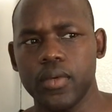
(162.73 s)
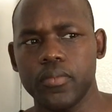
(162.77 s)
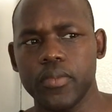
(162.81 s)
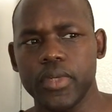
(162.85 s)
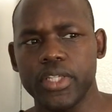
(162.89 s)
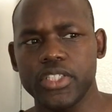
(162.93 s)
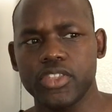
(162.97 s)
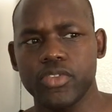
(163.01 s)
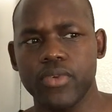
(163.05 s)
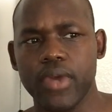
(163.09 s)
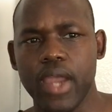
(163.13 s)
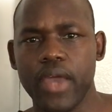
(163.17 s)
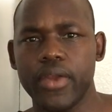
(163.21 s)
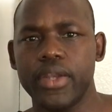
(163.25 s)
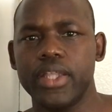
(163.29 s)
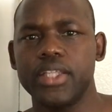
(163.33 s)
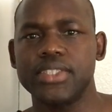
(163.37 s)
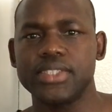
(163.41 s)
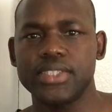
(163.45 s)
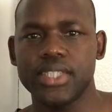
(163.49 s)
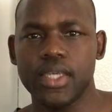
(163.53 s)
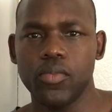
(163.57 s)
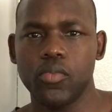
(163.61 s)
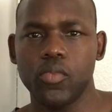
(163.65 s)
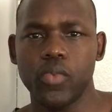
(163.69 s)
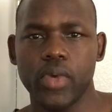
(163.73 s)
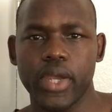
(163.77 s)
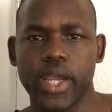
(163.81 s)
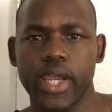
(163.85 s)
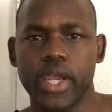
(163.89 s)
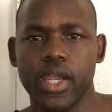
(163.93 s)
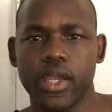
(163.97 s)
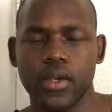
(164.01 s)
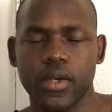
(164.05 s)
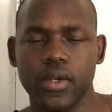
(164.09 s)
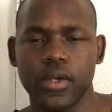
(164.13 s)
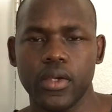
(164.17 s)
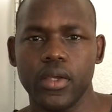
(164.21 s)
It's grounded
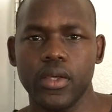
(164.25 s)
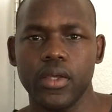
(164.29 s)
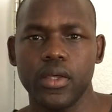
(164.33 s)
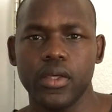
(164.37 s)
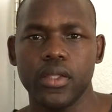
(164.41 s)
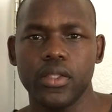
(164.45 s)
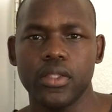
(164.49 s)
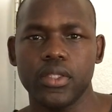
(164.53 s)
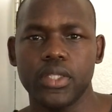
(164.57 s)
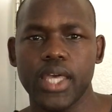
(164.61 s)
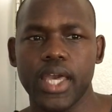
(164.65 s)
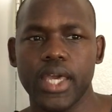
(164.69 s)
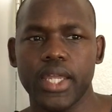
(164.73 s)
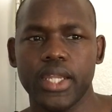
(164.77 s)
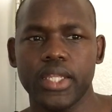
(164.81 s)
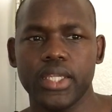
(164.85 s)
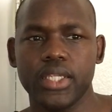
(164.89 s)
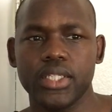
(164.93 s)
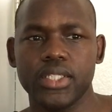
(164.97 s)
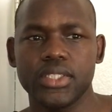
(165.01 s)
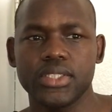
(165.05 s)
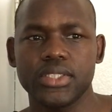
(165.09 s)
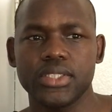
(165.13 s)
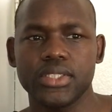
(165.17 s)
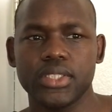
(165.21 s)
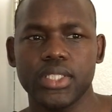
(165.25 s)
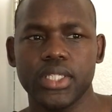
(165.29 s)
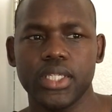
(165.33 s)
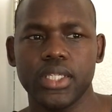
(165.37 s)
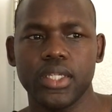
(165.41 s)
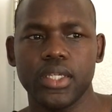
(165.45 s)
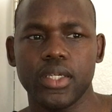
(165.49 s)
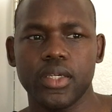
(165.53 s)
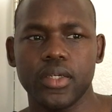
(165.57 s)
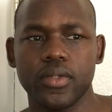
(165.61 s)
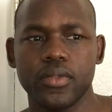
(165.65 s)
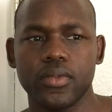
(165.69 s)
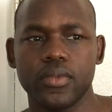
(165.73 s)
somewhere that is in
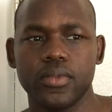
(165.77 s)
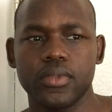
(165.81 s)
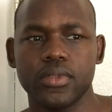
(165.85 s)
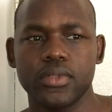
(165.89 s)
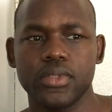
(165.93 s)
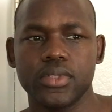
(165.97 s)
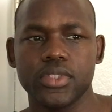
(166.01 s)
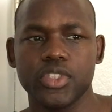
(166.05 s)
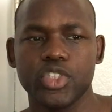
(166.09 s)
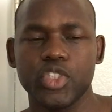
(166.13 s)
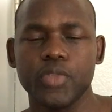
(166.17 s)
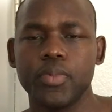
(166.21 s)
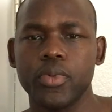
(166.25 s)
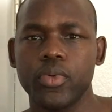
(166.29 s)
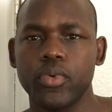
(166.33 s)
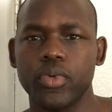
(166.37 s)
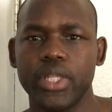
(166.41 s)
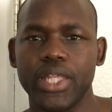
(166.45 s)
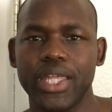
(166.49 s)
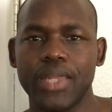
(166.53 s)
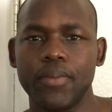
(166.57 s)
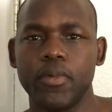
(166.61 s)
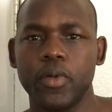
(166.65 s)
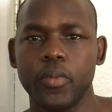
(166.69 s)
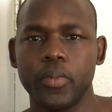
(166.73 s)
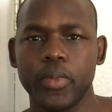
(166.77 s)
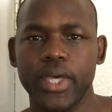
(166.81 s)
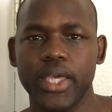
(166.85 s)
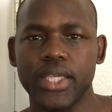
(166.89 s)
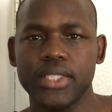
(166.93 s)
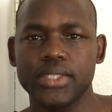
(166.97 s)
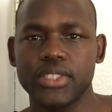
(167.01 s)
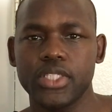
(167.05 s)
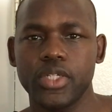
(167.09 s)
a super relatable place.